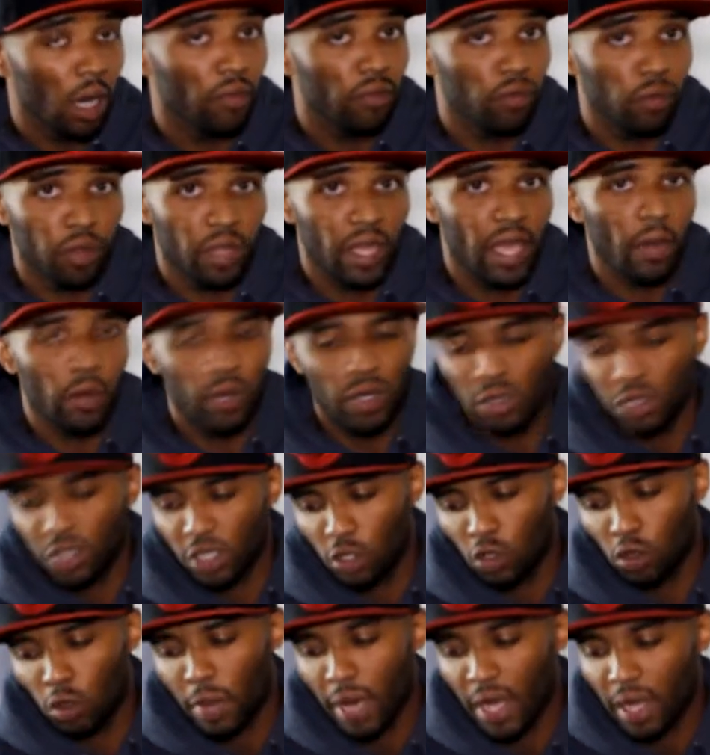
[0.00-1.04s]
for that. We usually
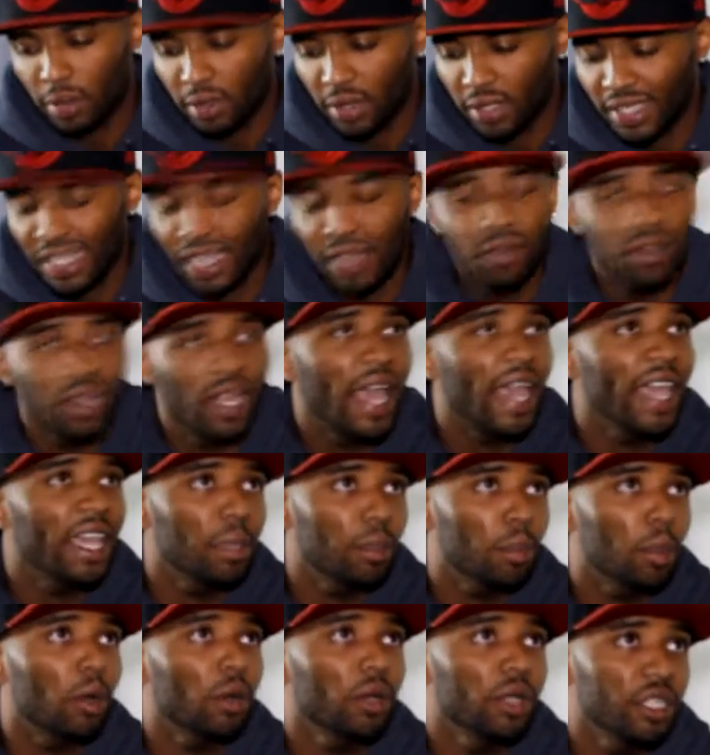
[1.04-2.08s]
do about 7 to
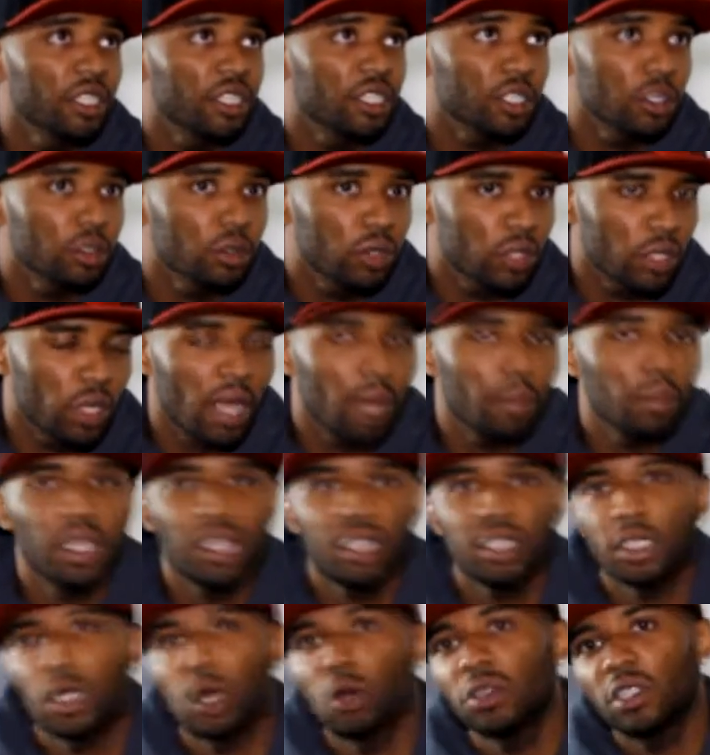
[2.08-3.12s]
8 per issue. So that
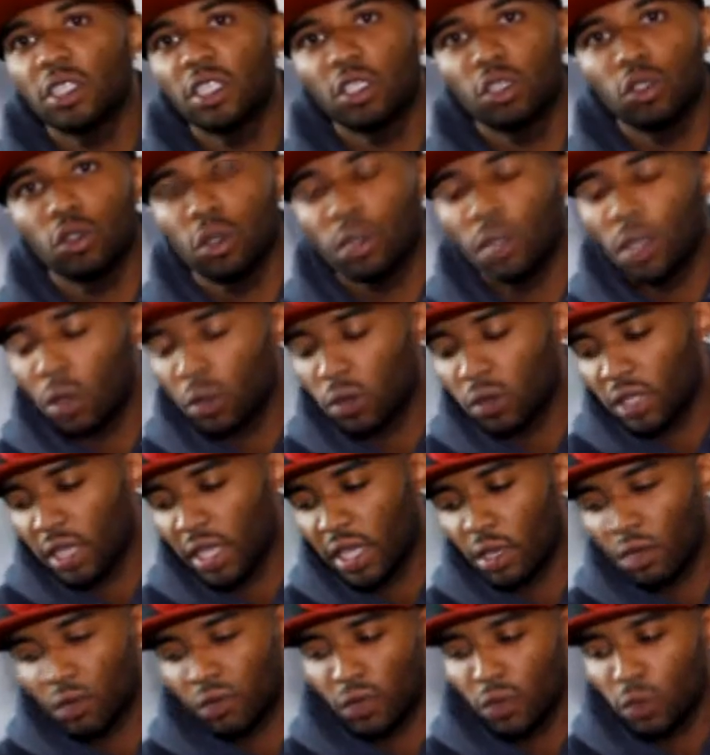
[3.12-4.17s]
means those
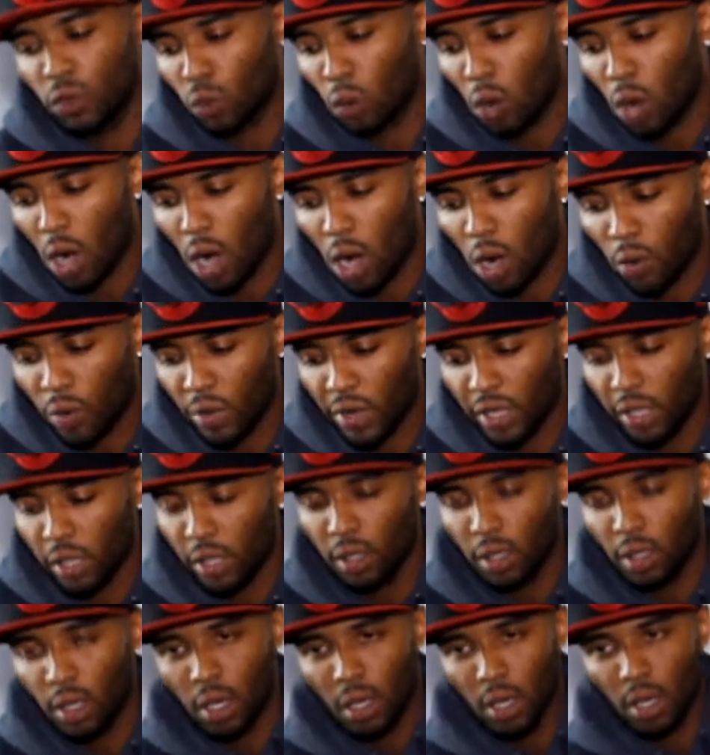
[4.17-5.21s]
interviews were
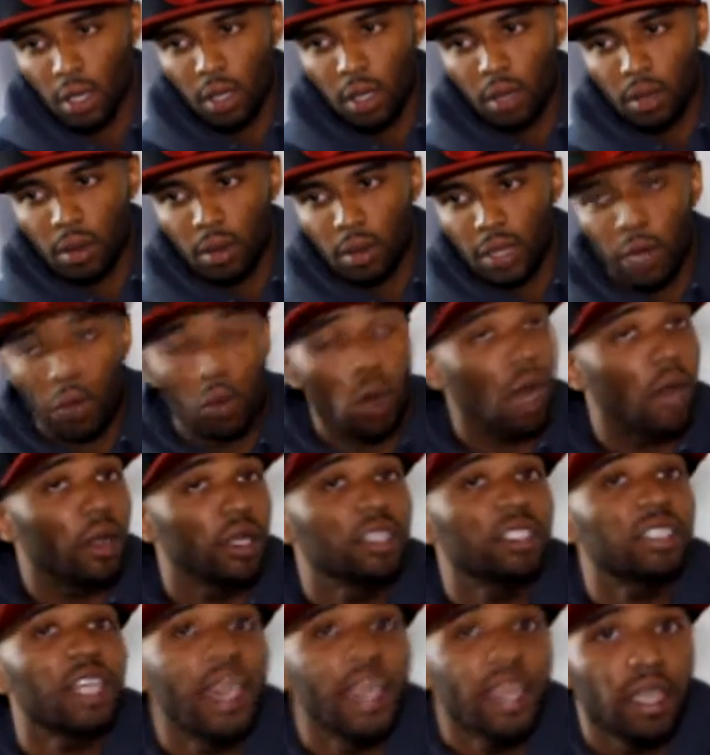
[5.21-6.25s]
already
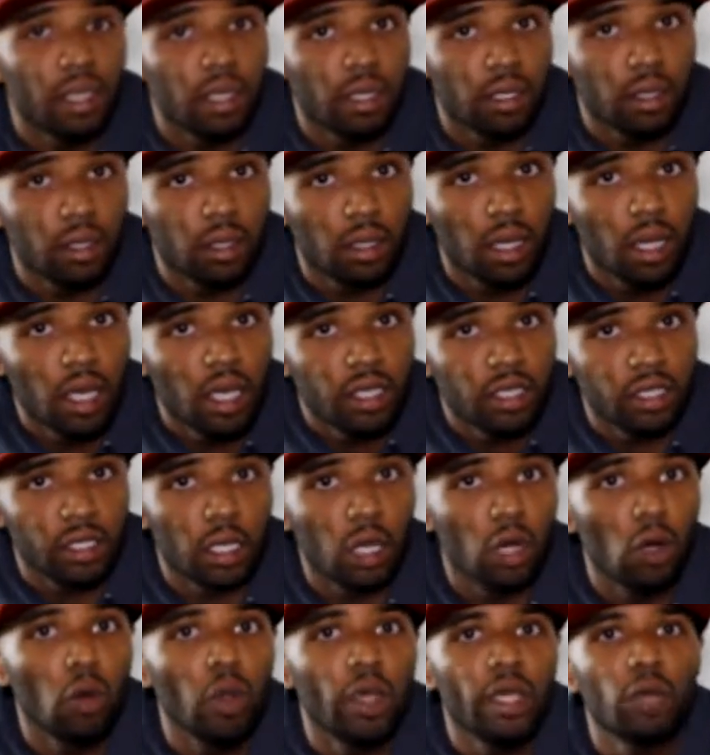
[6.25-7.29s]
taken.
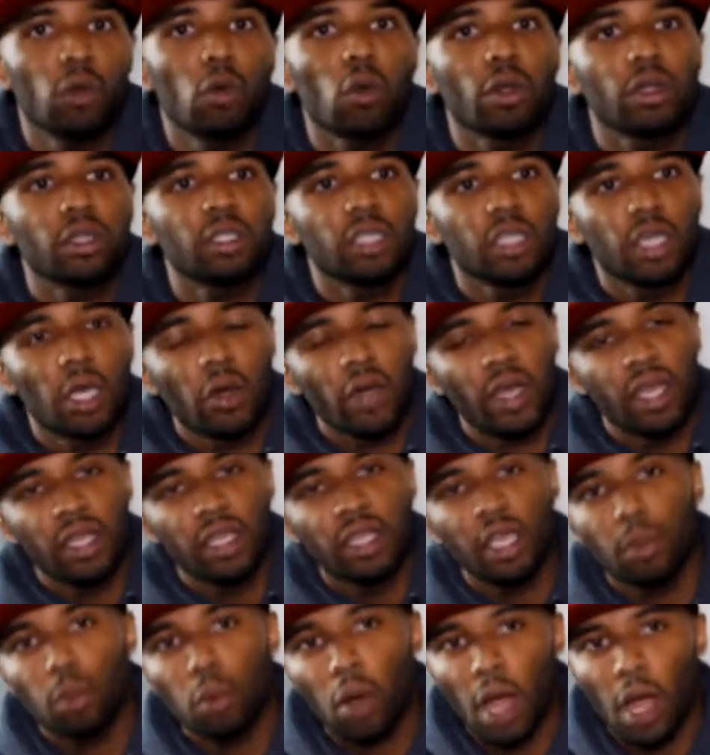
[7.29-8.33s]
So in order to go ahead and
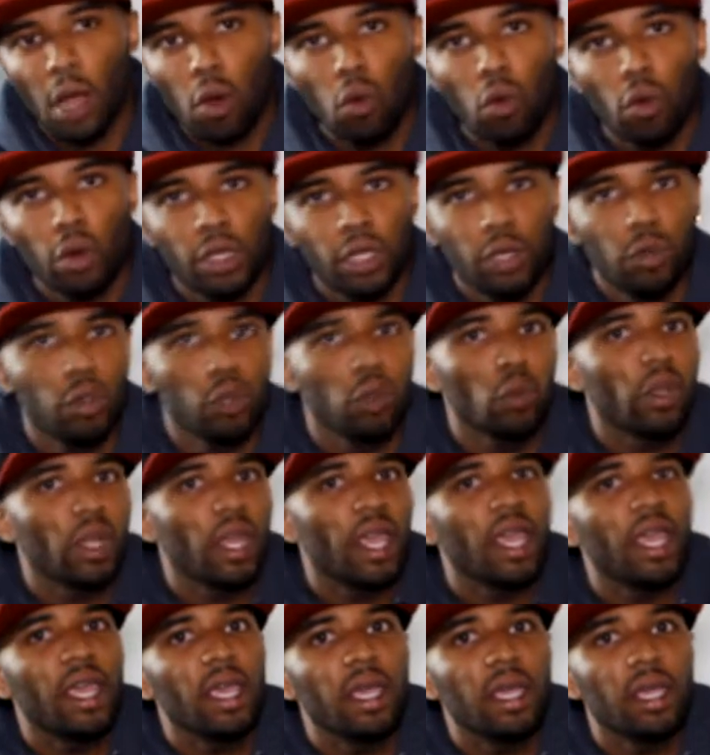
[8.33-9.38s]
get priority, we went
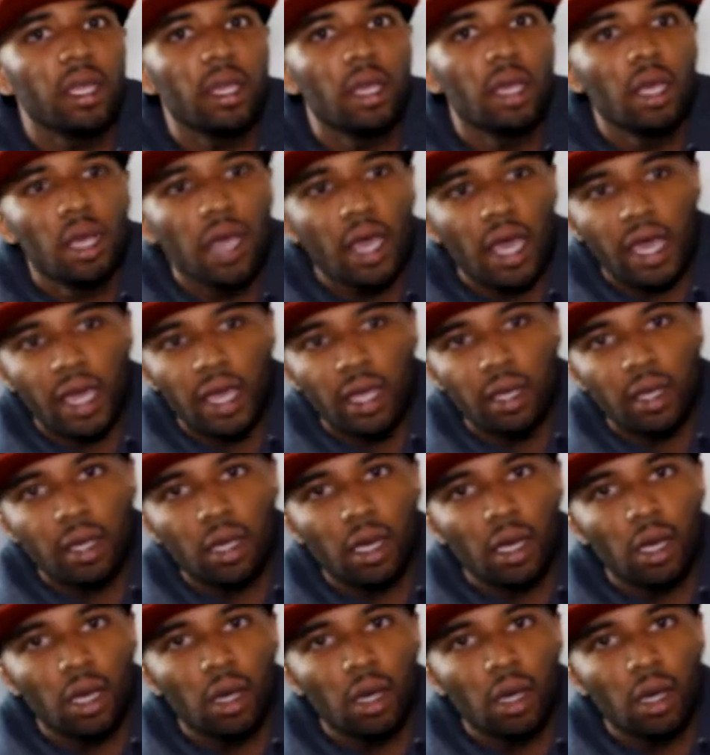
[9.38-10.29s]
ahead and